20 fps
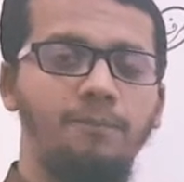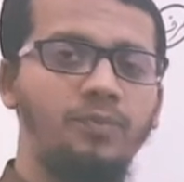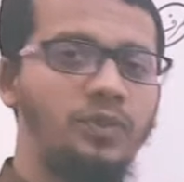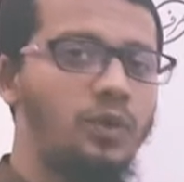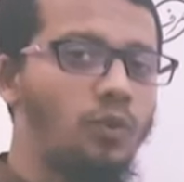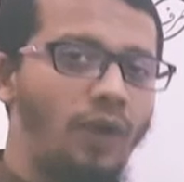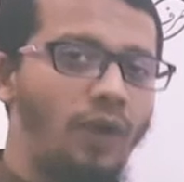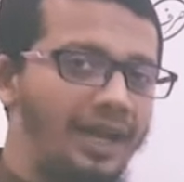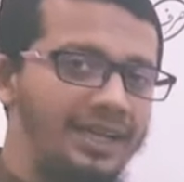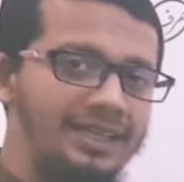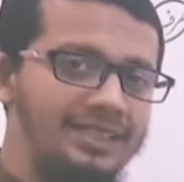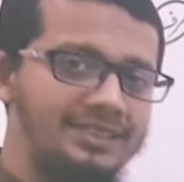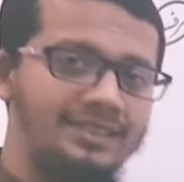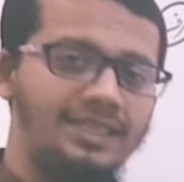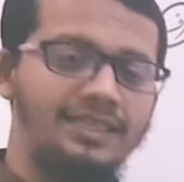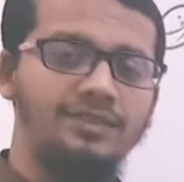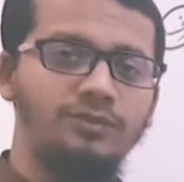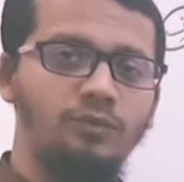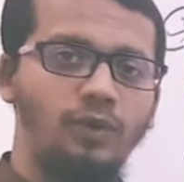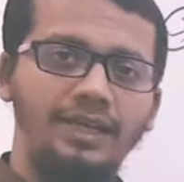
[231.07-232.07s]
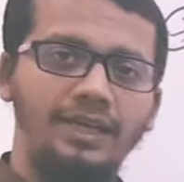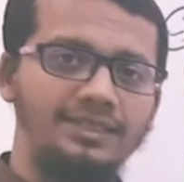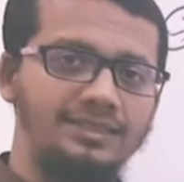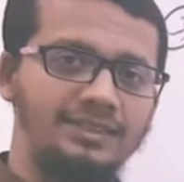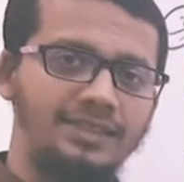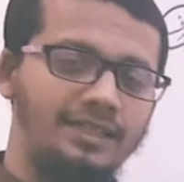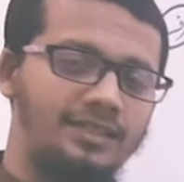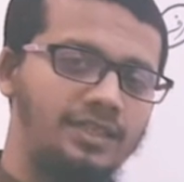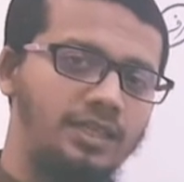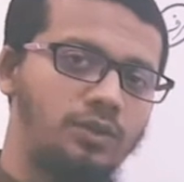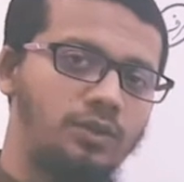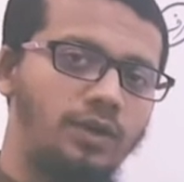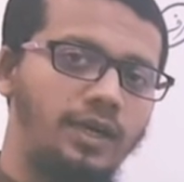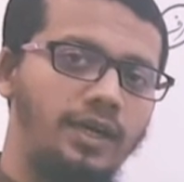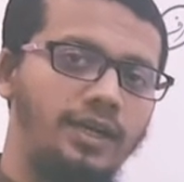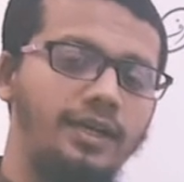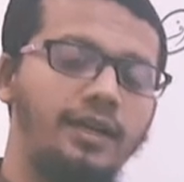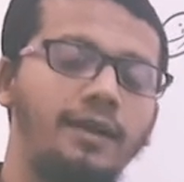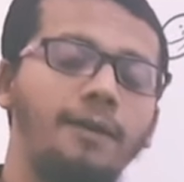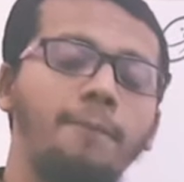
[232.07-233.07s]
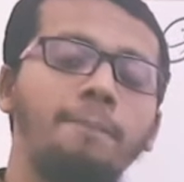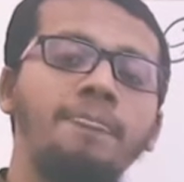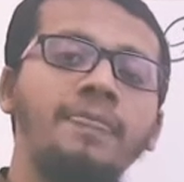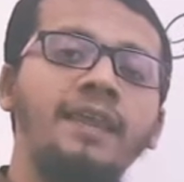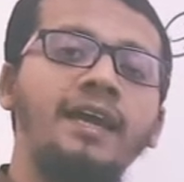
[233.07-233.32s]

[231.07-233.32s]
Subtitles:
Why is that required?